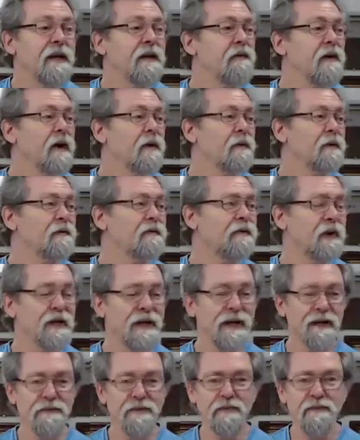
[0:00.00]
Now while we're
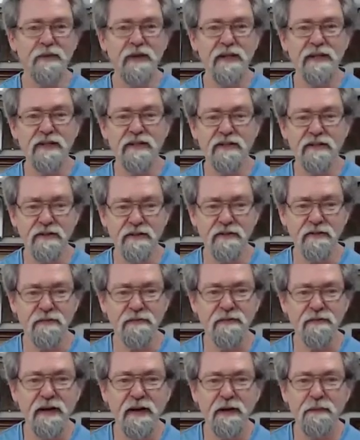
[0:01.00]
throwing up some pictures
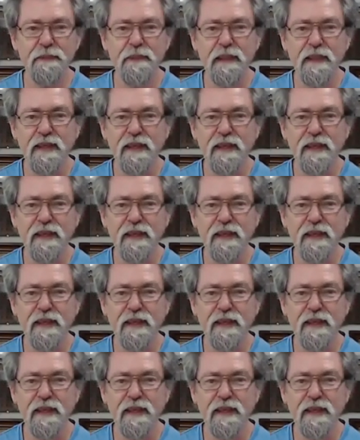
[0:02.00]
of, uh,